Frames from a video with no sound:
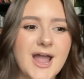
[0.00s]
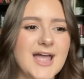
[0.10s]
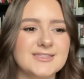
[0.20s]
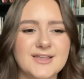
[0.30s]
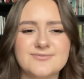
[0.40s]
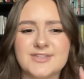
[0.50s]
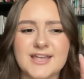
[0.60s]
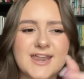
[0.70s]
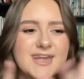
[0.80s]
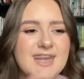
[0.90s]
I loved the
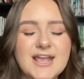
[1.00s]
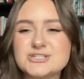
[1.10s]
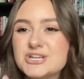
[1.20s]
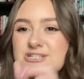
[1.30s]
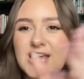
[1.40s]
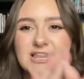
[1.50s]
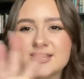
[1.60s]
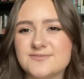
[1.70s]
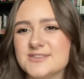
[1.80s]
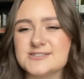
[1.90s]
connections. I
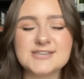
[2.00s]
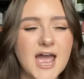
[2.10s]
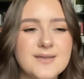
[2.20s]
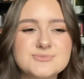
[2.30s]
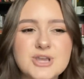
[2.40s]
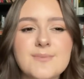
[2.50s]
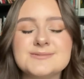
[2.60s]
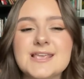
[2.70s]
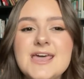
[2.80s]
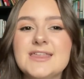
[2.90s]
loved the time jumps.